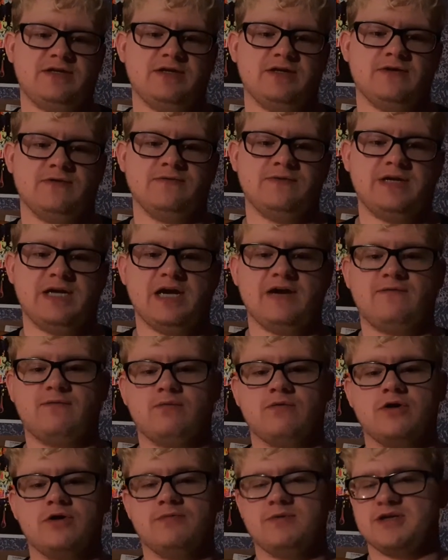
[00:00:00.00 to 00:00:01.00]
you know the f
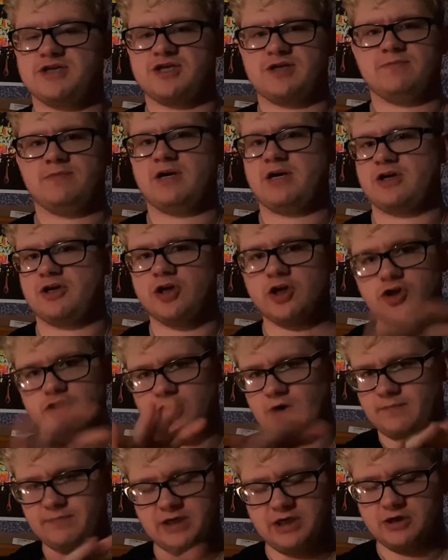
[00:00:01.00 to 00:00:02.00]
word which i'm not going to
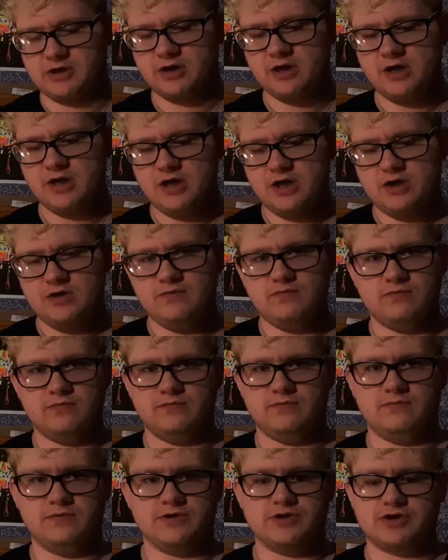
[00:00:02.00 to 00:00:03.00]
drop here
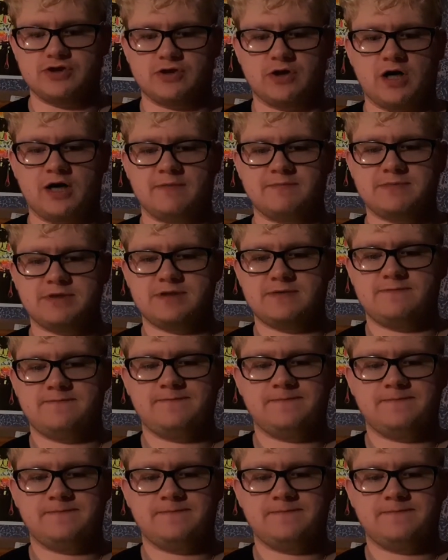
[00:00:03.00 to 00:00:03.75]
was dropped